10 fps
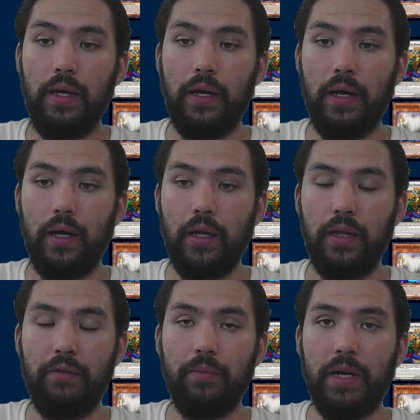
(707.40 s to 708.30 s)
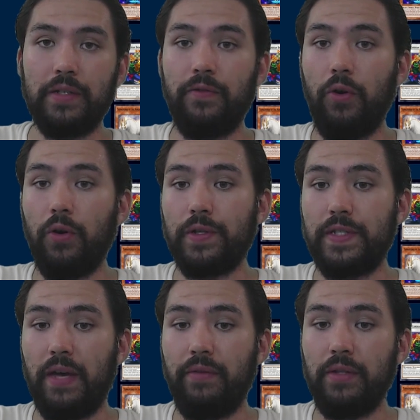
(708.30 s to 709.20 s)
11 minus 4 is
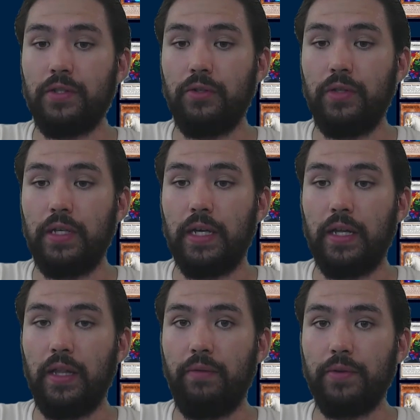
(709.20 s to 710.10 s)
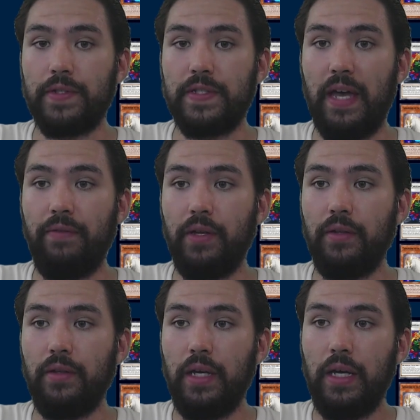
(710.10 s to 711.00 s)
7, so you need a level
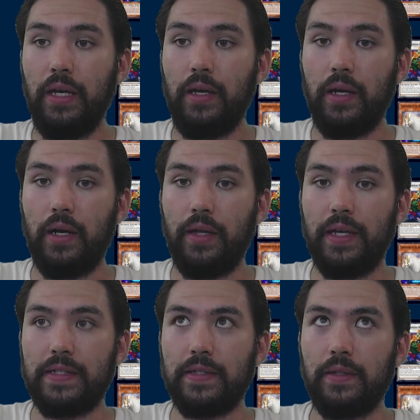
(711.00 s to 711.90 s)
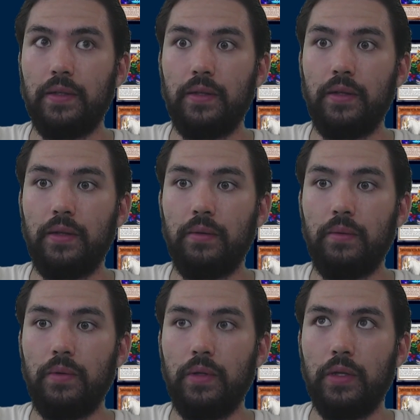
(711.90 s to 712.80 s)
7 that's,
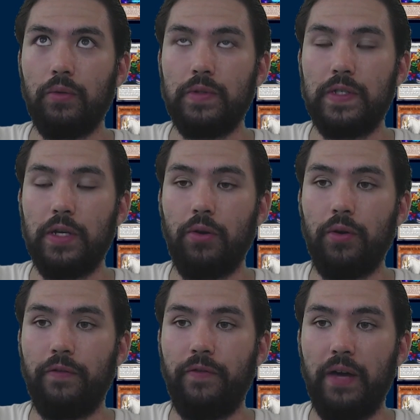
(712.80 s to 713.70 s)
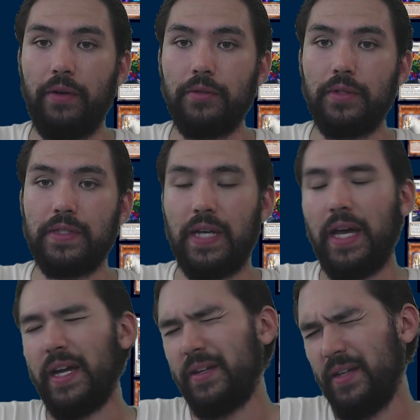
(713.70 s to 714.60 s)
0 to 500
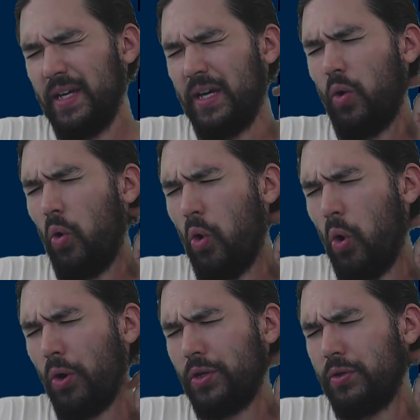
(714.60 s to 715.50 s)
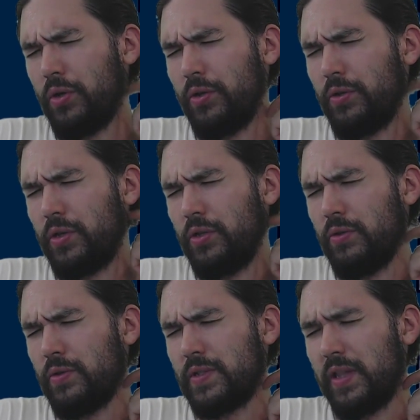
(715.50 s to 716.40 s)
attack. Or, you can
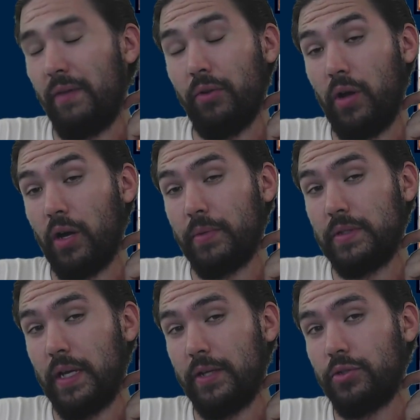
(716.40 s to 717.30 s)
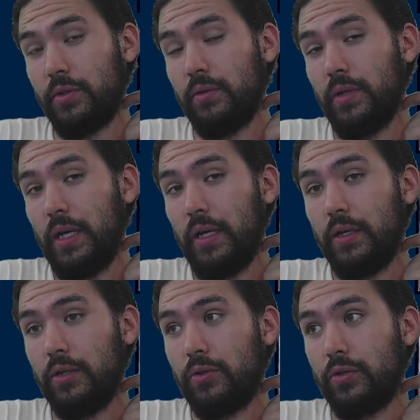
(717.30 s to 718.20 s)
use level augmentation.
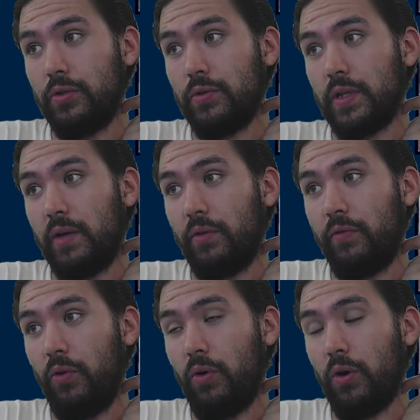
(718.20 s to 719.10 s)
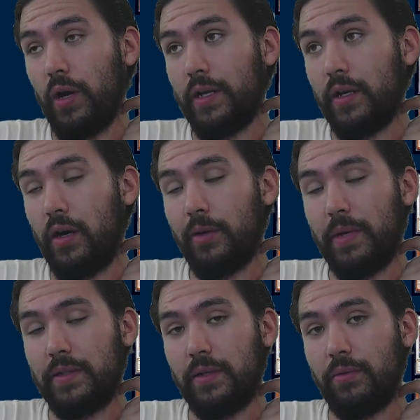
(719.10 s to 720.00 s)
You could use a level 4 and then
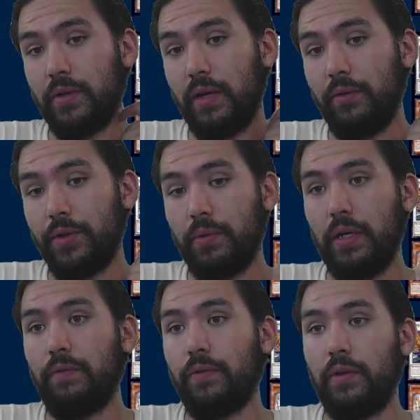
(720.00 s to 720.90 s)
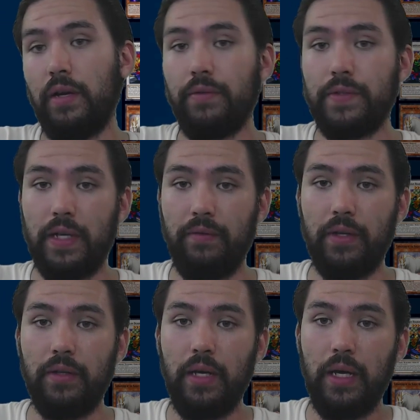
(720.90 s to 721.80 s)
augment it with a level 3 for the level 7.